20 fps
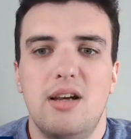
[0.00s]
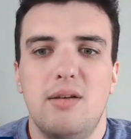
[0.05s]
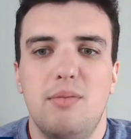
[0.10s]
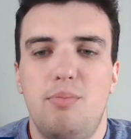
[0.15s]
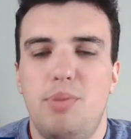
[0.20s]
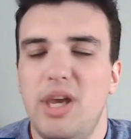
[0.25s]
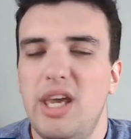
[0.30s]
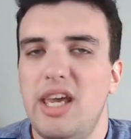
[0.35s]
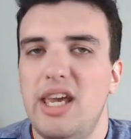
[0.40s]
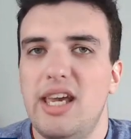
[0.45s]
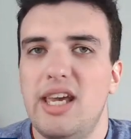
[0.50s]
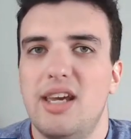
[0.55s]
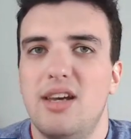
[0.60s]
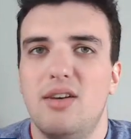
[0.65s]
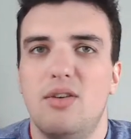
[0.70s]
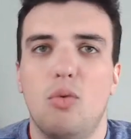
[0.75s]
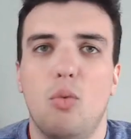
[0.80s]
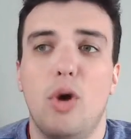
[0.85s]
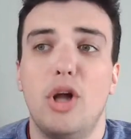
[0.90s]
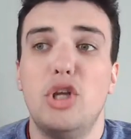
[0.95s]
B,
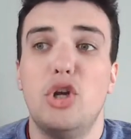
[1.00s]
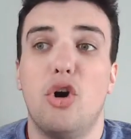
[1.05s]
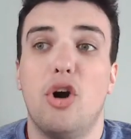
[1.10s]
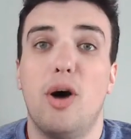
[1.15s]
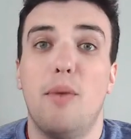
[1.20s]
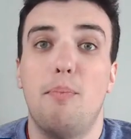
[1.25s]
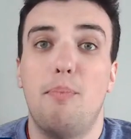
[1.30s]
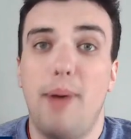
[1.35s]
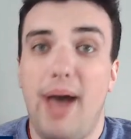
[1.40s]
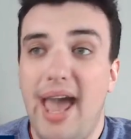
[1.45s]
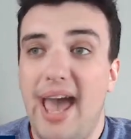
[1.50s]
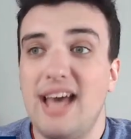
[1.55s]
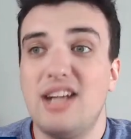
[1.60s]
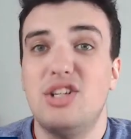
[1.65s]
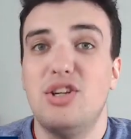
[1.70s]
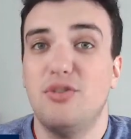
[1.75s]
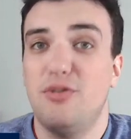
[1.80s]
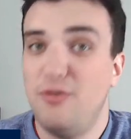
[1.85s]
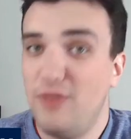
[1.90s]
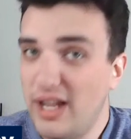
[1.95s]
when you're a bad
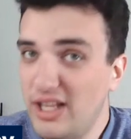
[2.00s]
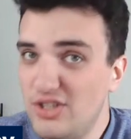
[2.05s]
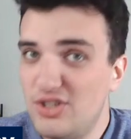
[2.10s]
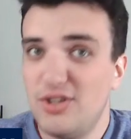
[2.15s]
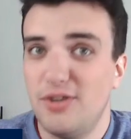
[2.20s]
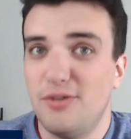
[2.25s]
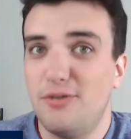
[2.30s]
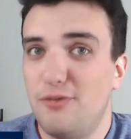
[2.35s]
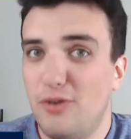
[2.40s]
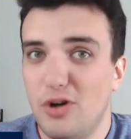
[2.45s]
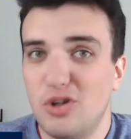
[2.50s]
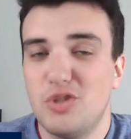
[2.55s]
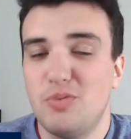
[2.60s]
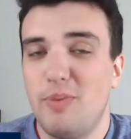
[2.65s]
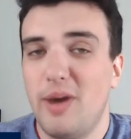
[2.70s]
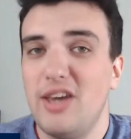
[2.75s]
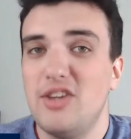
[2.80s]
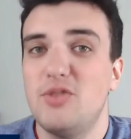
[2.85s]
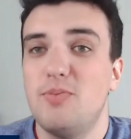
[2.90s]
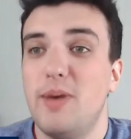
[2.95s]
defensive first
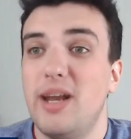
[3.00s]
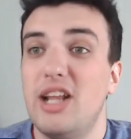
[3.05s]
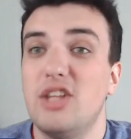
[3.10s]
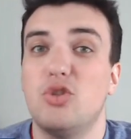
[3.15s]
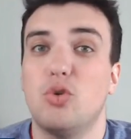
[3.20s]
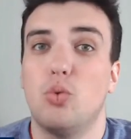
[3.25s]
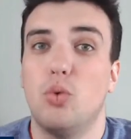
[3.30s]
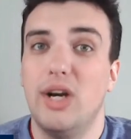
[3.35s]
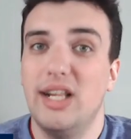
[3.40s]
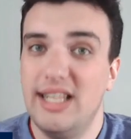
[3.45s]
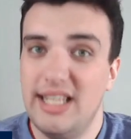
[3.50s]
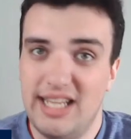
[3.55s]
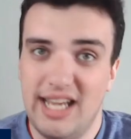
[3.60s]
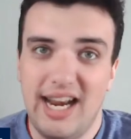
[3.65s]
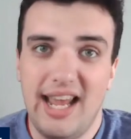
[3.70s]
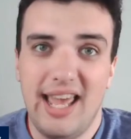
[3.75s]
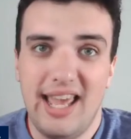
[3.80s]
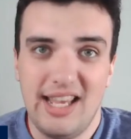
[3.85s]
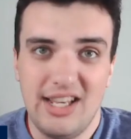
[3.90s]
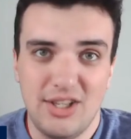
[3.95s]
baseman, it's really going
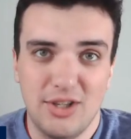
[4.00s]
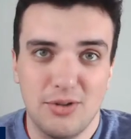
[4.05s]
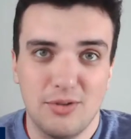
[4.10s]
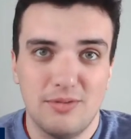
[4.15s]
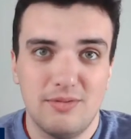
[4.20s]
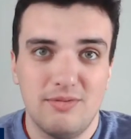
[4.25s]
to hate you.